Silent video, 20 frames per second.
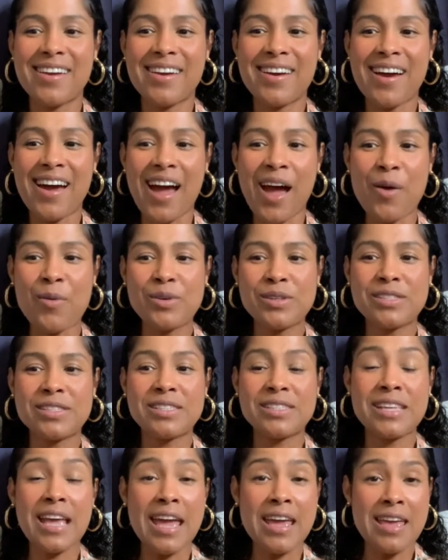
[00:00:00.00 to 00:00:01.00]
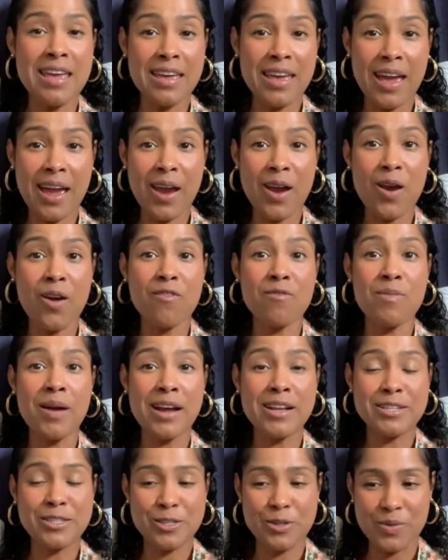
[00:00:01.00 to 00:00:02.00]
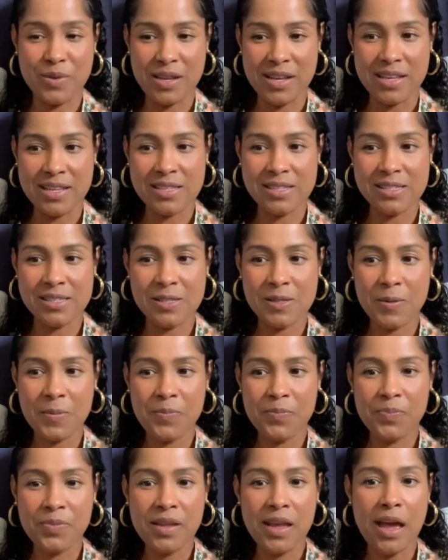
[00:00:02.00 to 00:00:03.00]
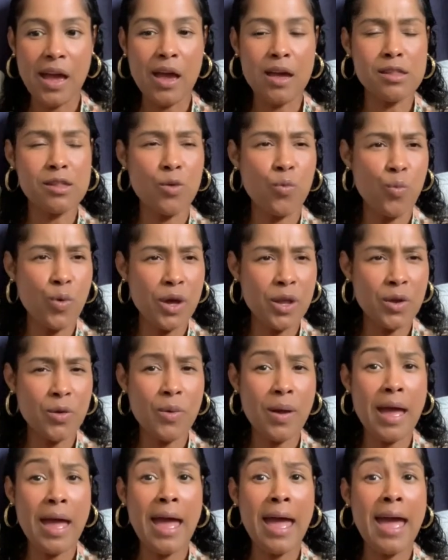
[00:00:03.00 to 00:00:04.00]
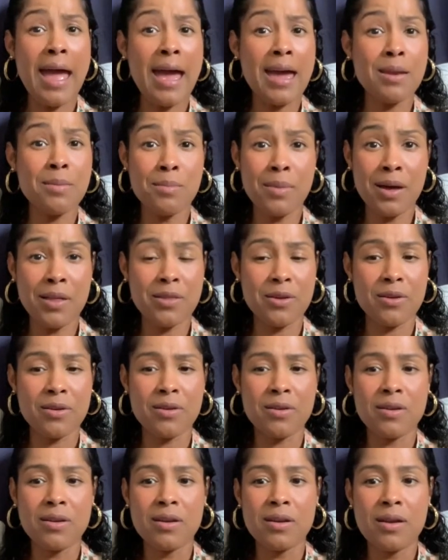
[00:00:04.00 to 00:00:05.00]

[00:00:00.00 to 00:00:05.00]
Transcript: I was taking care of my duties as a widow and mother,